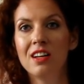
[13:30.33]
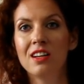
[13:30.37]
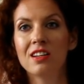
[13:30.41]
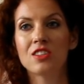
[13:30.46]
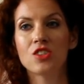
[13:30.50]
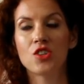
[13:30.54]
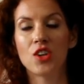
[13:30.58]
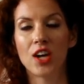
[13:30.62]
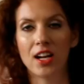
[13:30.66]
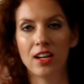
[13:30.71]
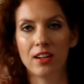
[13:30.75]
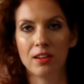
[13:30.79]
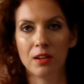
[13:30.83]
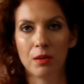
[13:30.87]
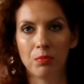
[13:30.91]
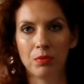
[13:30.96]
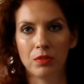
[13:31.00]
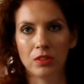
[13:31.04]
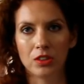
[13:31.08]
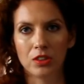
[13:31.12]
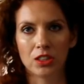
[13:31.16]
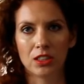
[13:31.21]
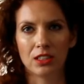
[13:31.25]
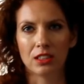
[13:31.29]
try a nipple
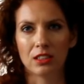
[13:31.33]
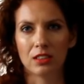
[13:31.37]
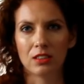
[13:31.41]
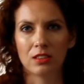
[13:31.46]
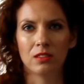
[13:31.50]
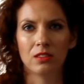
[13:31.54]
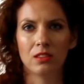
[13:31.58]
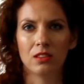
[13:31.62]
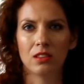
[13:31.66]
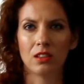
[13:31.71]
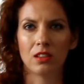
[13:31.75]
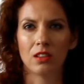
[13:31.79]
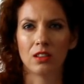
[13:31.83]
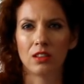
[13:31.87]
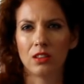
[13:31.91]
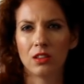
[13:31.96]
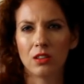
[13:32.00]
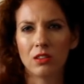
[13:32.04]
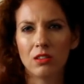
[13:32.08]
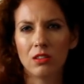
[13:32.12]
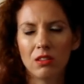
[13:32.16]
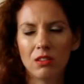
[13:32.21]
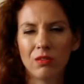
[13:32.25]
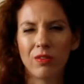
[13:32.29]
shield, you
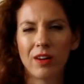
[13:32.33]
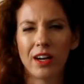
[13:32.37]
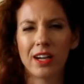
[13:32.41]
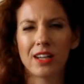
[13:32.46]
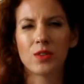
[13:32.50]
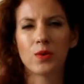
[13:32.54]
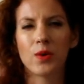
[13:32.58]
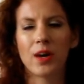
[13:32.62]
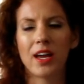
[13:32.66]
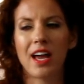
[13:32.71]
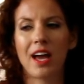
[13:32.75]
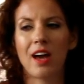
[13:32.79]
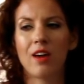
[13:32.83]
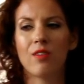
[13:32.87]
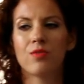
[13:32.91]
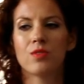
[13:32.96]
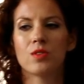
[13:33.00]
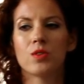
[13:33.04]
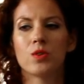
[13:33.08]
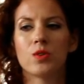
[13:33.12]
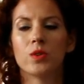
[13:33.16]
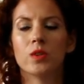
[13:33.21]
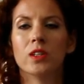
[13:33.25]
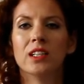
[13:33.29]
know? Why do I have
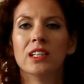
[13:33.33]
to,